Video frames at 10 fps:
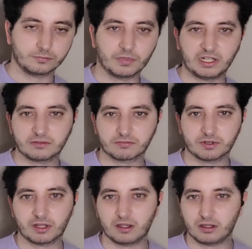But it's
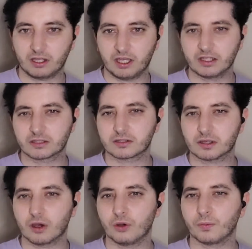really, it hits
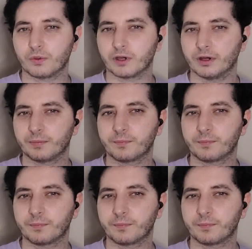home there.